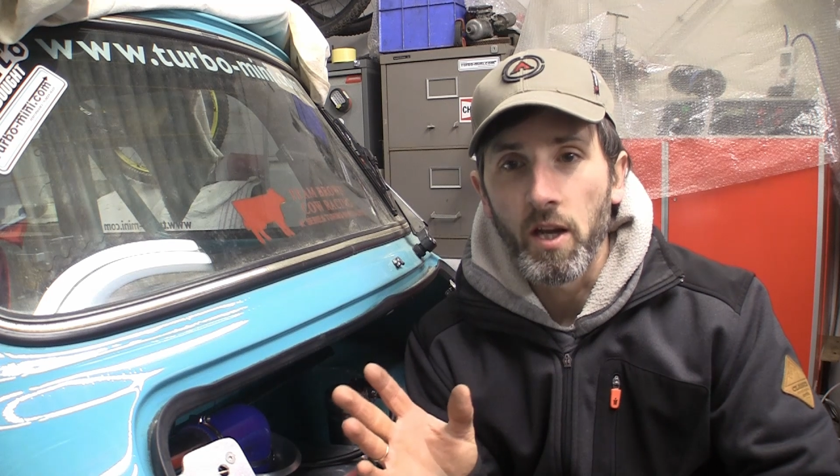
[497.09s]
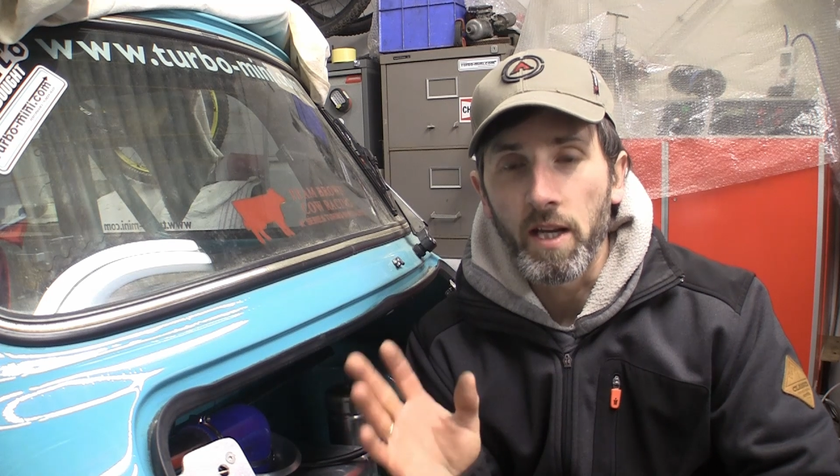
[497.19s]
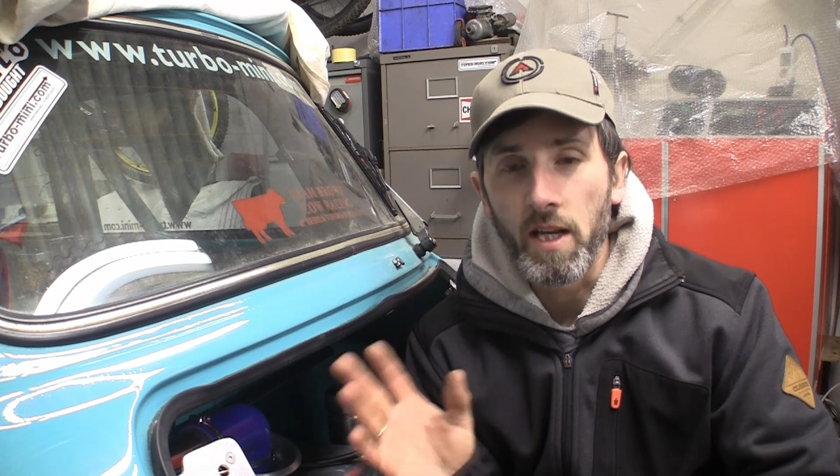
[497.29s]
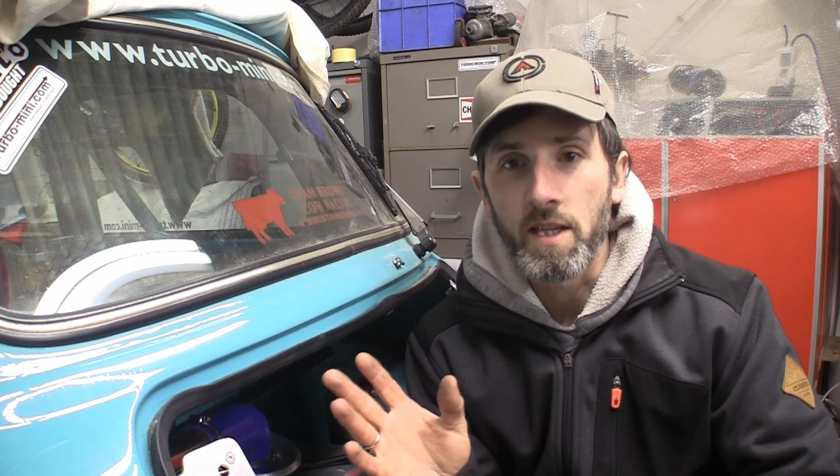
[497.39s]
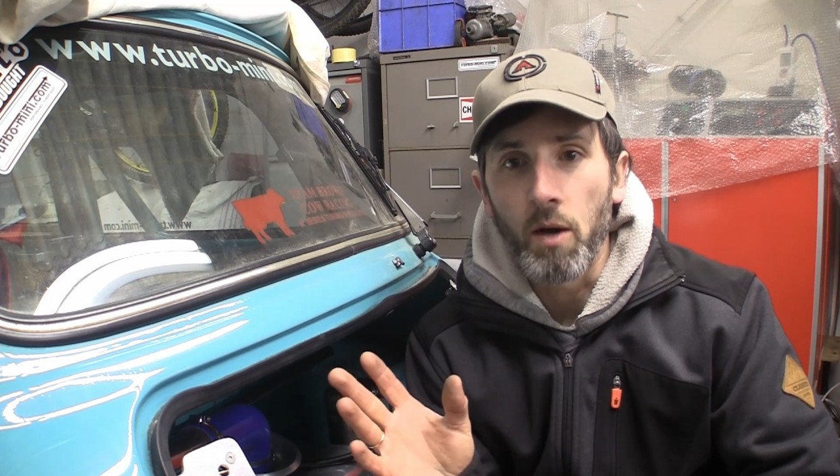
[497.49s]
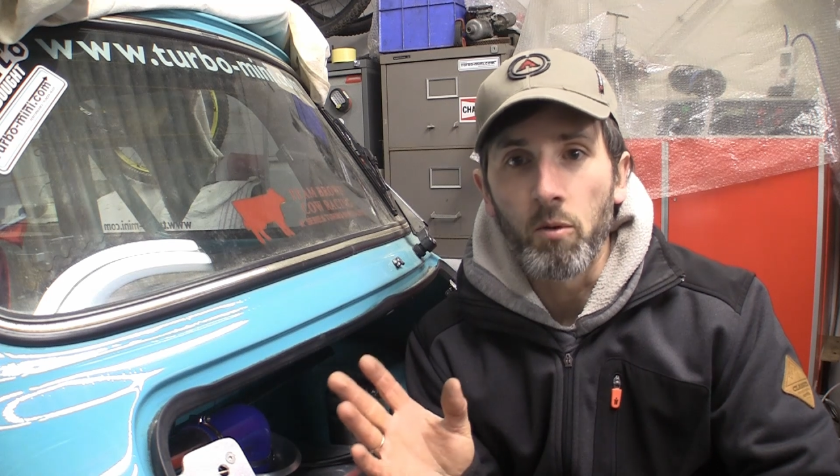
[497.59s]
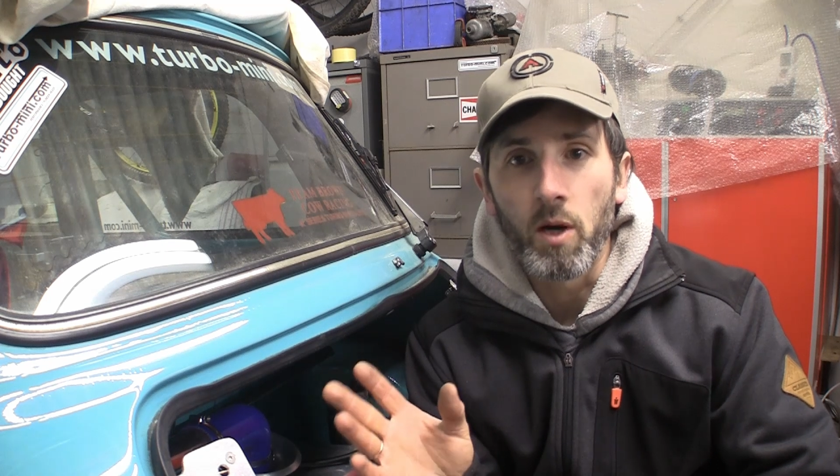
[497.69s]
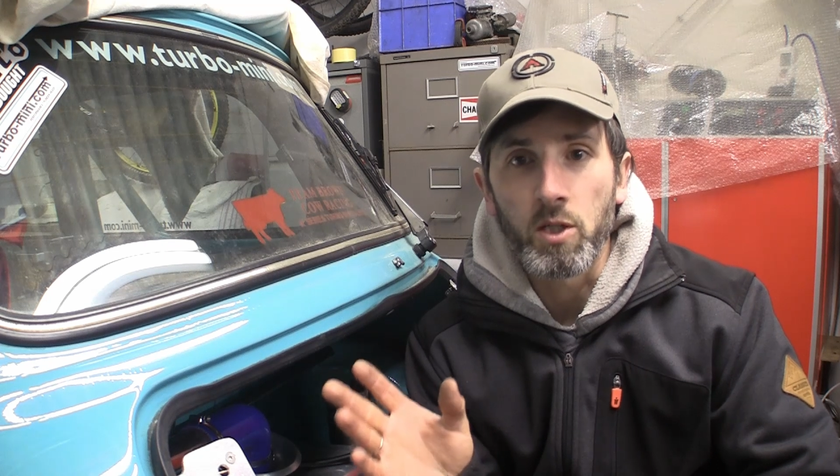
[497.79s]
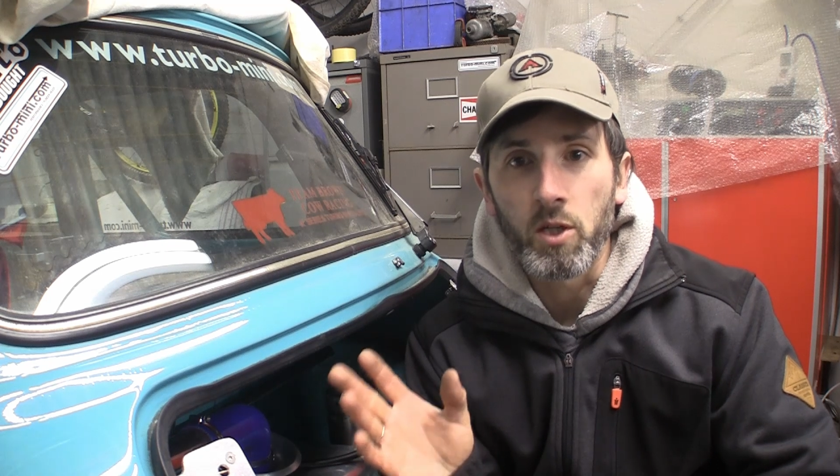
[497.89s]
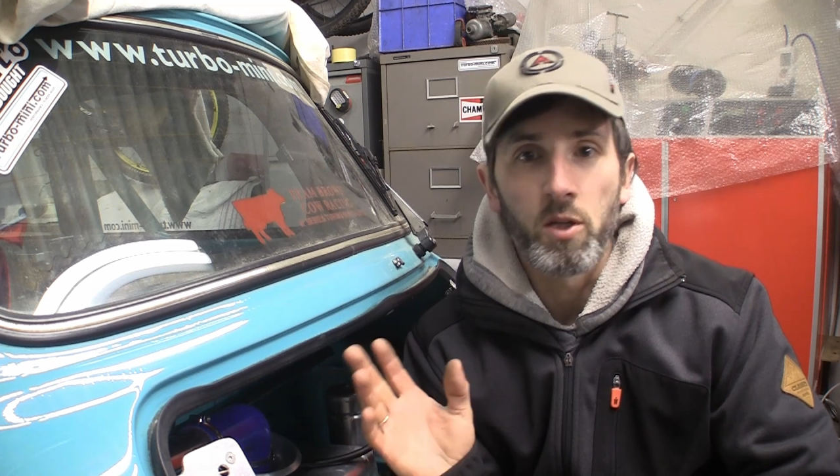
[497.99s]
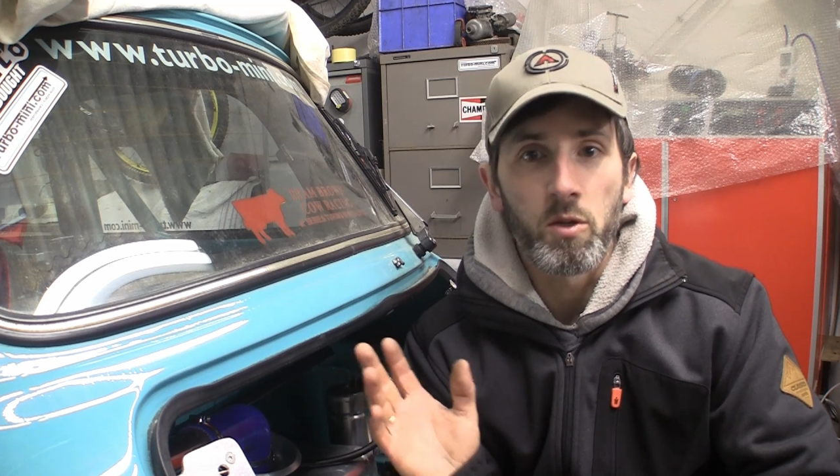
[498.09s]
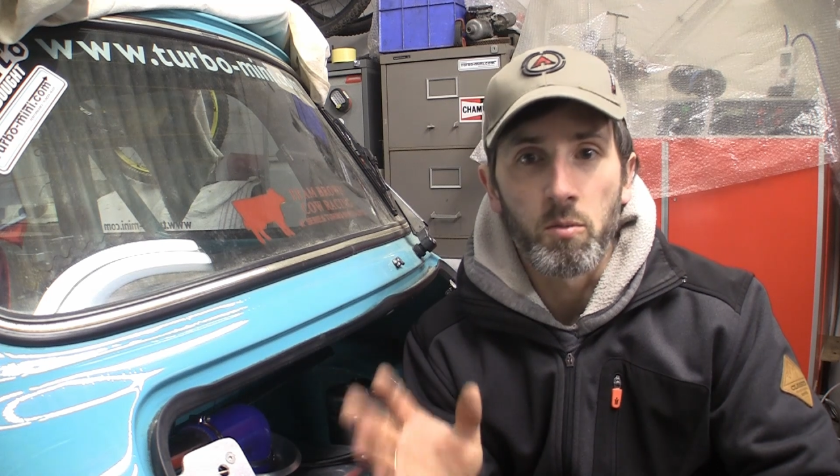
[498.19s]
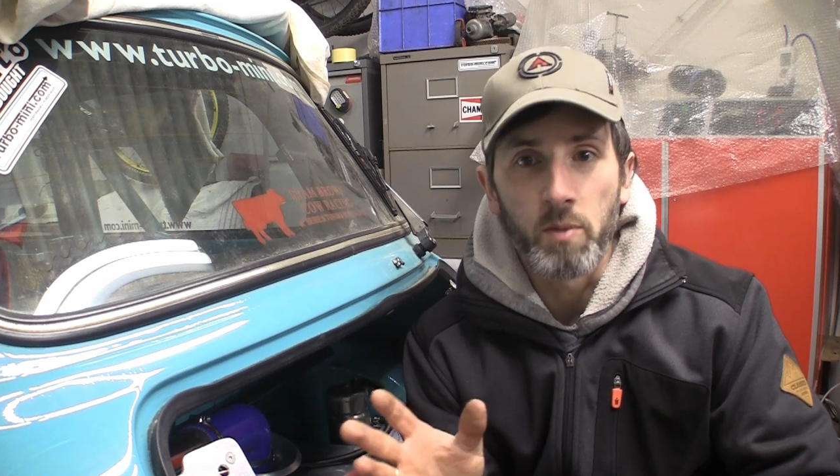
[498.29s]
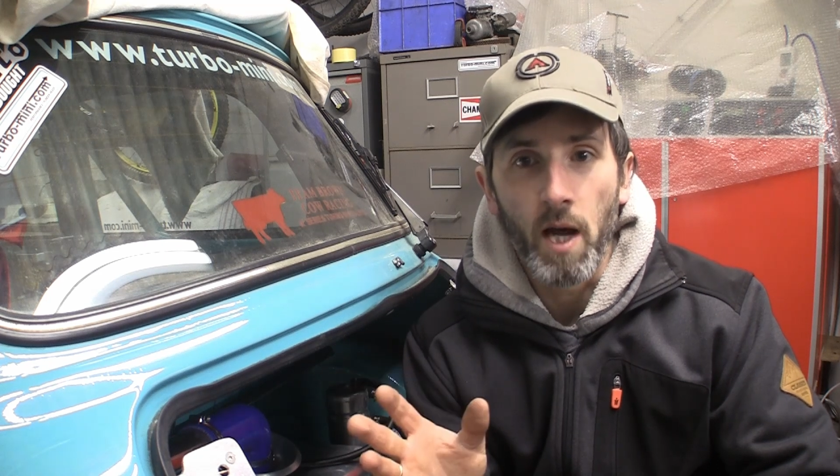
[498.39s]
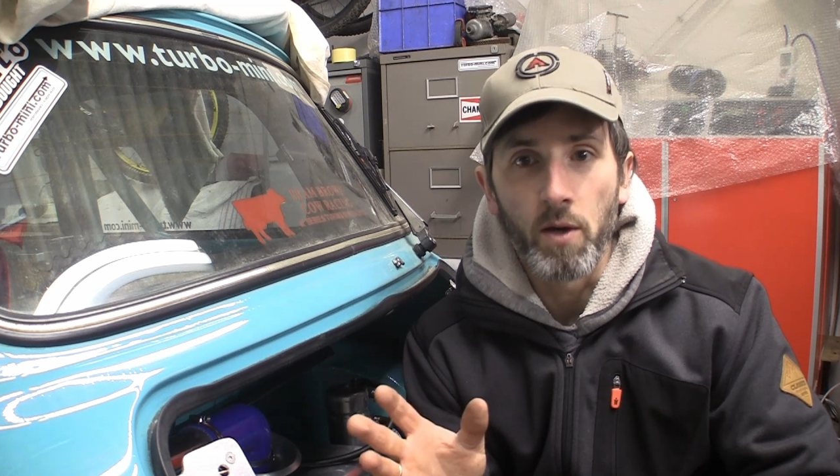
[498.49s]
and it gets out, we're actually going to do
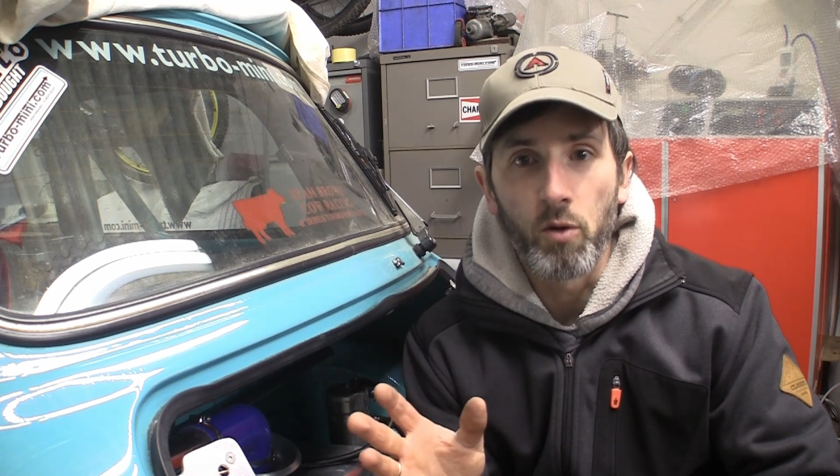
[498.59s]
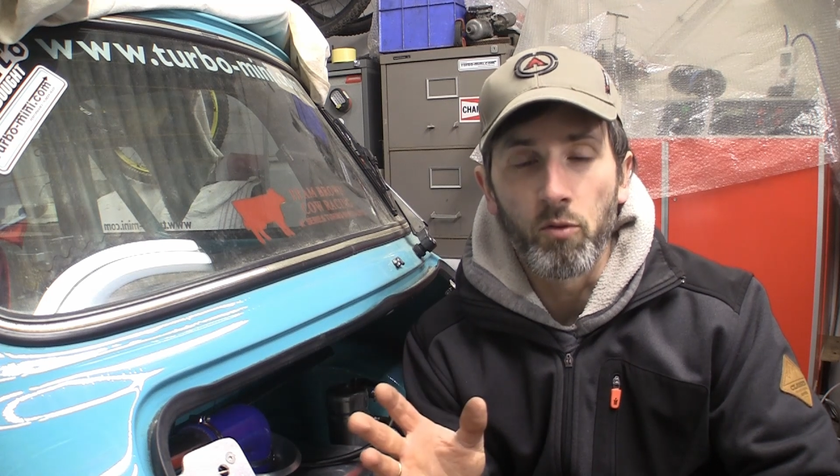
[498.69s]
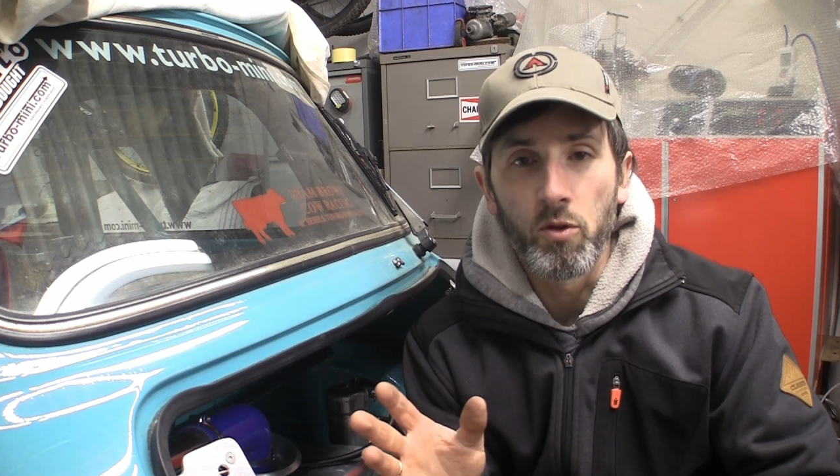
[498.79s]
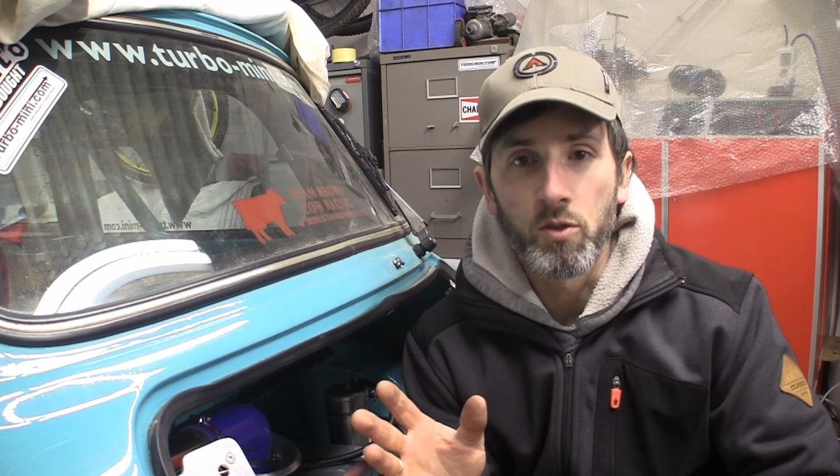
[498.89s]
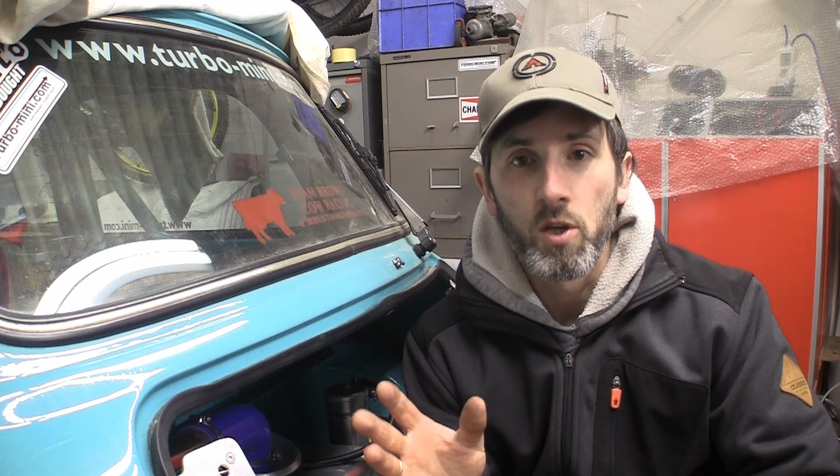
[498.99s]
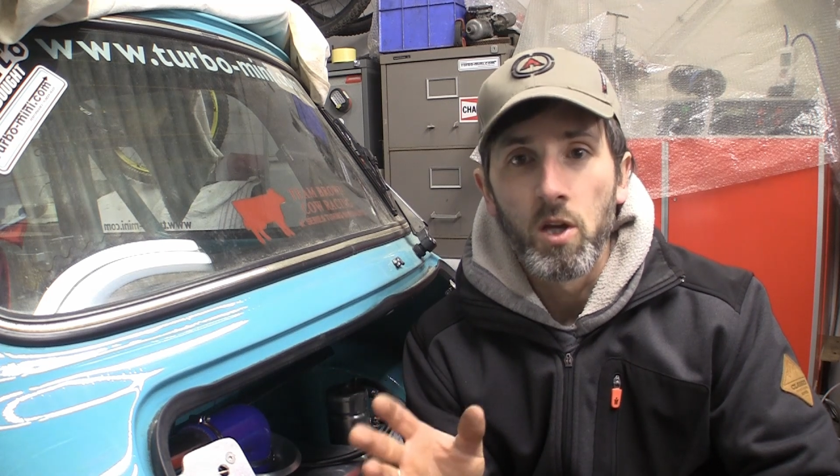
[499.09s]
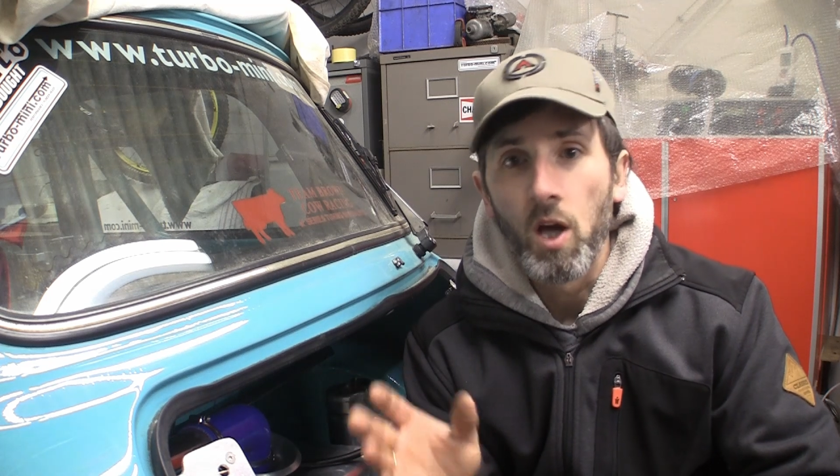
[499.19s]
some dyno runs,